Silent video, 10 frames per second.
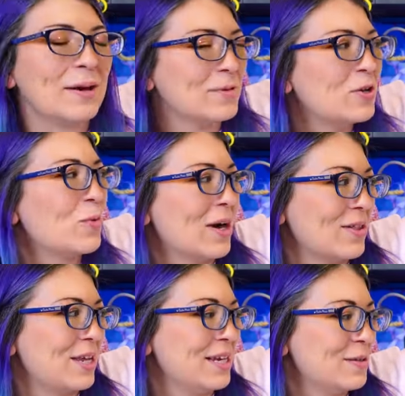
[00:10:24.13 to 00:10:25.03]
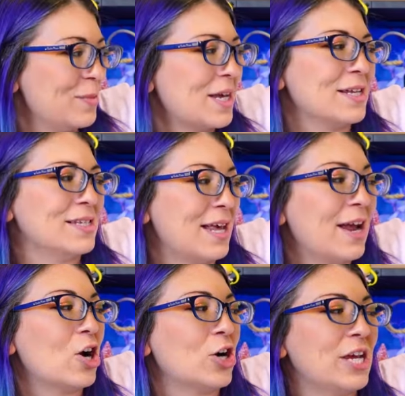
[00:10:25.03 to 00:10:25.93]
I'm gonna wear these because
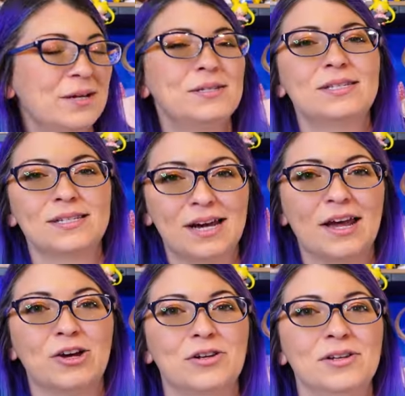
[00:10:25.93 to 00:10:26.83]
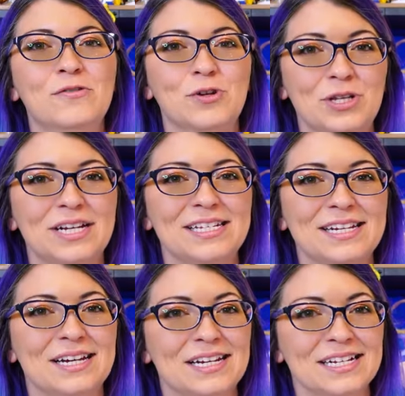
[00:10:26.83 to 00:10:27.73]
they are in style for the
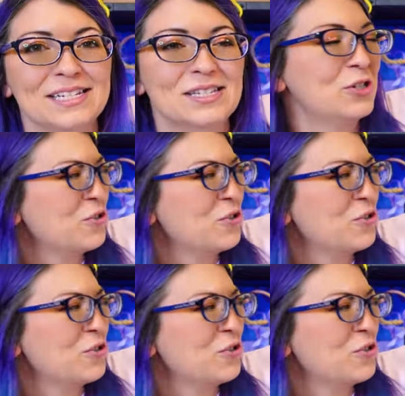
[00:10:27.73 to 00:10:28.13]
1990s.